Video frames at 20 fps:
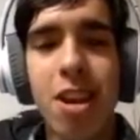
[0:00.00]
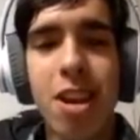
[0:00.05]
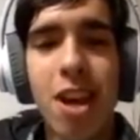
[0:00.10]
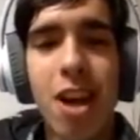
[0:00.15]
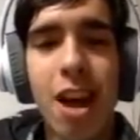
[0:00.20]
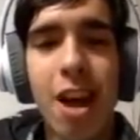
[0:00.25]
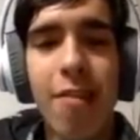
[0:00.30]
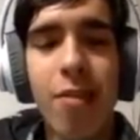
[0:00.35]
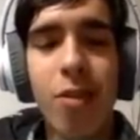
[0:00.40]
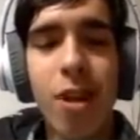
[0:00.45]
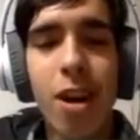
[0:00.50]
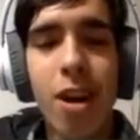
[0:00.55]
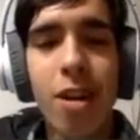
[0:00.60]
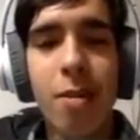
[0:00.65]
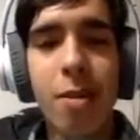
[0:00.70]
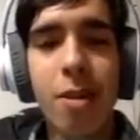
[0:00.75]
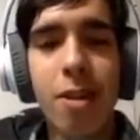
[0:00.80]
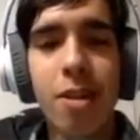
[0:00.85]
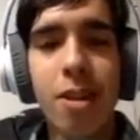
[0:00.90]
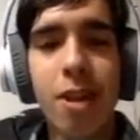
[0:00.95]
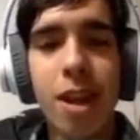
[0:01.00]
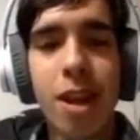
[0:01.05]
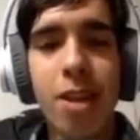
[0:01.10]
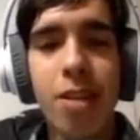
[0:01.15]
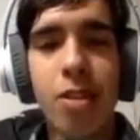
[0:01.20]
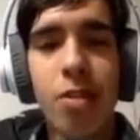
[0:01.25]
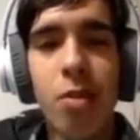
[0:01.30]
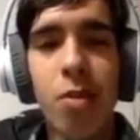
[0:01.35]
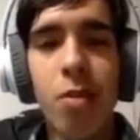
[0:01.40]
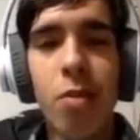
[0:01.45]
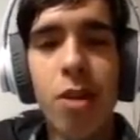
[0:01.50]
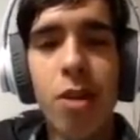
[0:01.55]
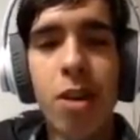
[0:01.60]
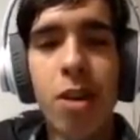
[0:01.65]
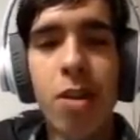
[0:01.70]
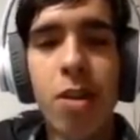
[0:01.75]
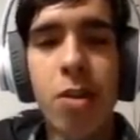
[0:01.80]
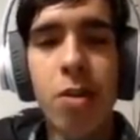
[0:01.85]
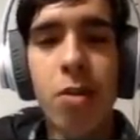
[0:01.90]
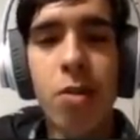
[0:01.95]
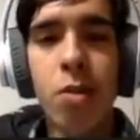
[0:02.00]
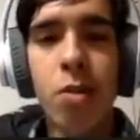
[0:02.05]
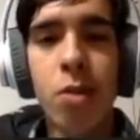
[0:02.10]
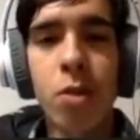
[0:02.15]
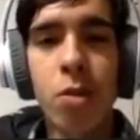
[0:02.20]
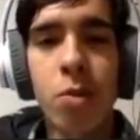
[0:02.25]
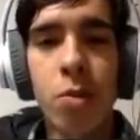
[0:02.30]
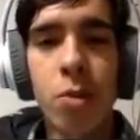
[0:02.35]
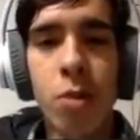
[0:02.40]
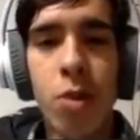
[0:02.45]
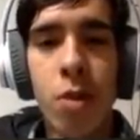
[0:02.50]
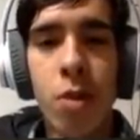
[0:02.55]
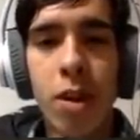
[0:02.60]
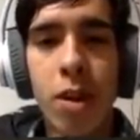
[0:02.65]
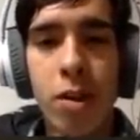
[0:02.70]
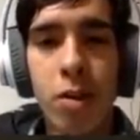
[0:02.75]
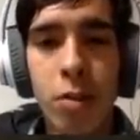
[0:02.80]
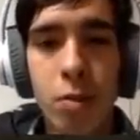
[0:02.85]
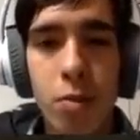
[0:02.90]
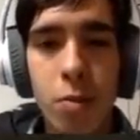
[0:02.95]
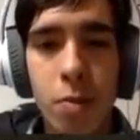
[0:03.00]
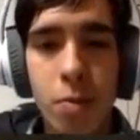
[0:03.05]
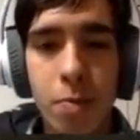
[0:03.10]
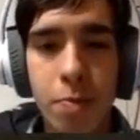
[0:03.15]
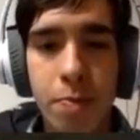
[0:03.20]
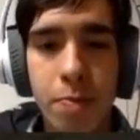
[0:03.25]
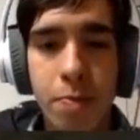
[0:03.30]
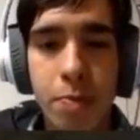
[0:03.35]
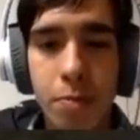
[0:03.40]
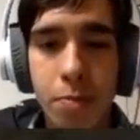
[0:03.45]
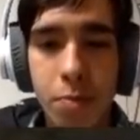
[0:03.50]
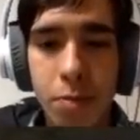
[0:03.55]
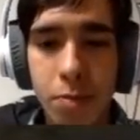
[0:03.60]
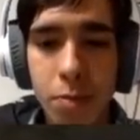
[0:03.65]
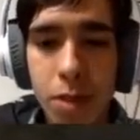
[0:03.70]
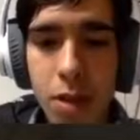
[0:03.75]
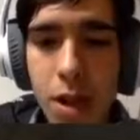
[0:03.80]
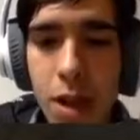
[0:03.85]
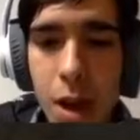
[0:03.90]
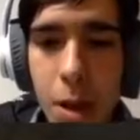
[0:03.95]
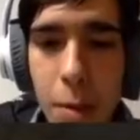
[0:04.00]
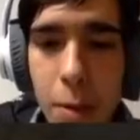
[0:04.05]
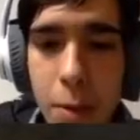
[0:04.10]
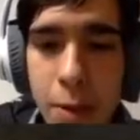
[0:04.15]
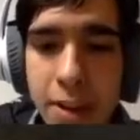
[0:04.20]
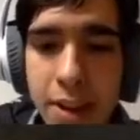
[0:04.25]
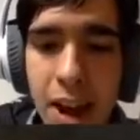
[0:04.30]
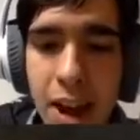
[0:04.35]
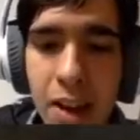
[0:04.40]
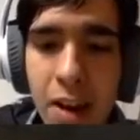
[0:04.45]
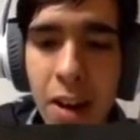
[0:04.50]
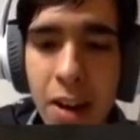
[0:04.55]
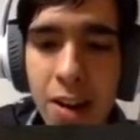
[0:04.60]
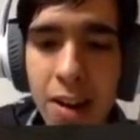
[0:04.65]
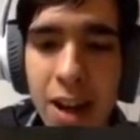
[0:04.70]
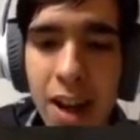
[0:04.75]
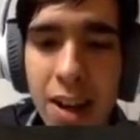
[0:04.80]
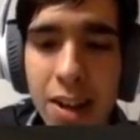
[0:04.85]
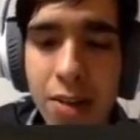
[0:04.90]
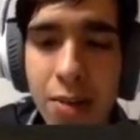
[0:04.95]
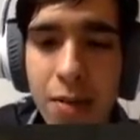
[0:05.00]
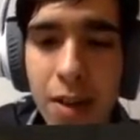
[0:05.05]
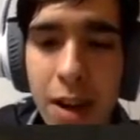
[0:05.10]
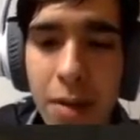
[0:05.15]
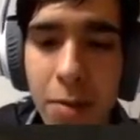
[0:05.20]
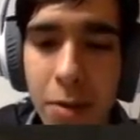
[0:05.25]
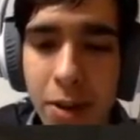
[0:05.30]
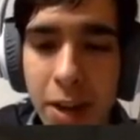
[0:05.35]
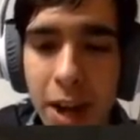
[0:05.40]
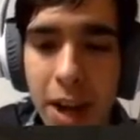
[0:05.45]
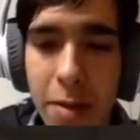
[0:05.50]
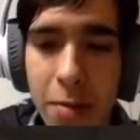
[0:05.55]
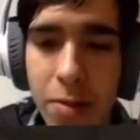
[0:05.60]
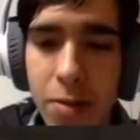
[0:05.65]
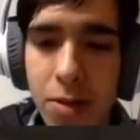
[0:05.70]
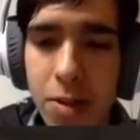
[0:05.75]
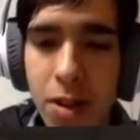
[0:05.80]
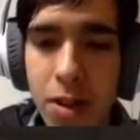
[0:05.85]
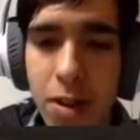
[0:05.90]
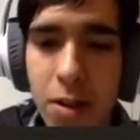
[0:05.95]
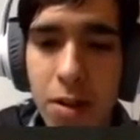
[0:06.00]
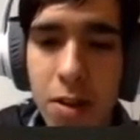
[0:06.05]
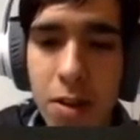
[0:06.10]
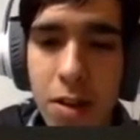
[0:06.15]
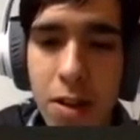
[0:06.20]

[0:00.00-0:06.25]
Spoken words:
I forgot about that. So what we're going to do is we're going to put down our glass fiber cables here